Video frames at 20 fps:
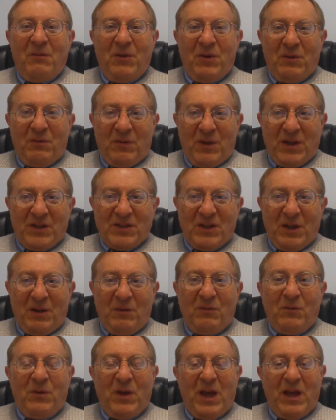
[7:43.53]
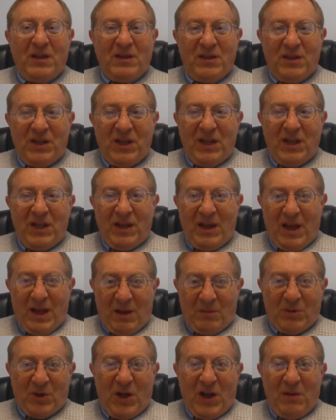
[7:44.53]
and
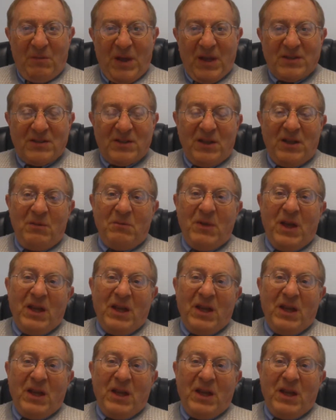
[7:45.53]
Abraham answered him,